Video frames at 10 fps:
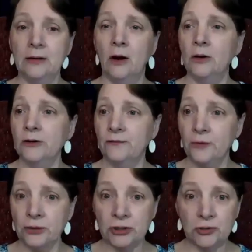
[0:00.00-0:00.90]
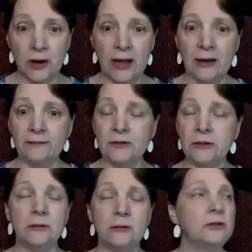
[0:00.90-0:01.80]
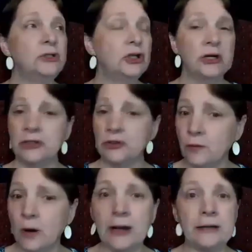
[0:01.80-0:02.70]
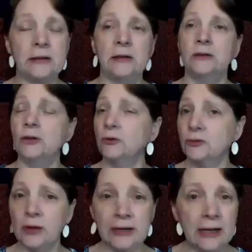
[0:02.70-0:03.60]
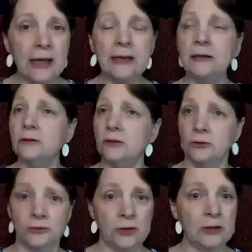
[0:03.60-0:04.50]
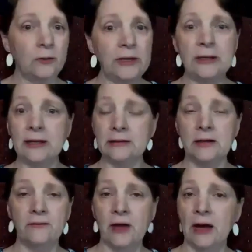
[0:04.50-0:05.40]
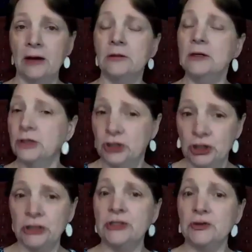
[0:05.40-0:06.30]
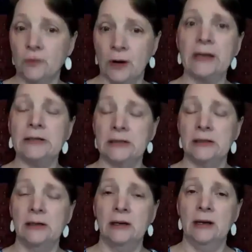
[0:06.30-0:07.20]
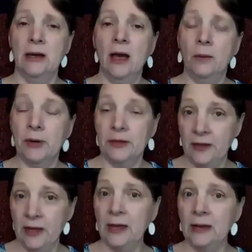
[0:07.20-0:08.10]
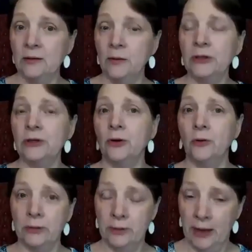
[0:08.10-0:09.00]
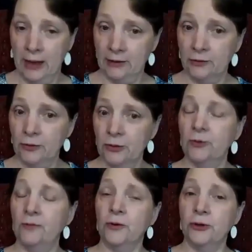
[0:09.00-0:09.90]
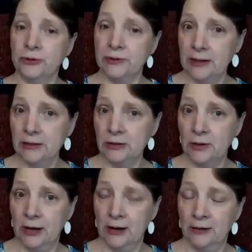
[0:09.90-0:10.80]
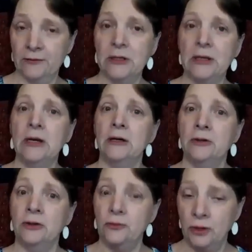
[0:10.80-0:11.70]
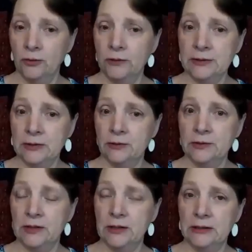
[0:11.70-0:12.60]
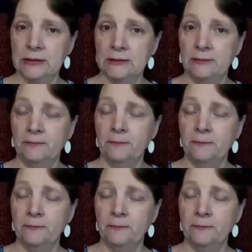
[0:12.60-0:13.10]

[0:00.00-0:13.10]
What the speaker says: On the first draft, just write. Don't try to edit. Don't try to weed that stuff out. Just write. But then when you're going back through for your second draft, you notice those things.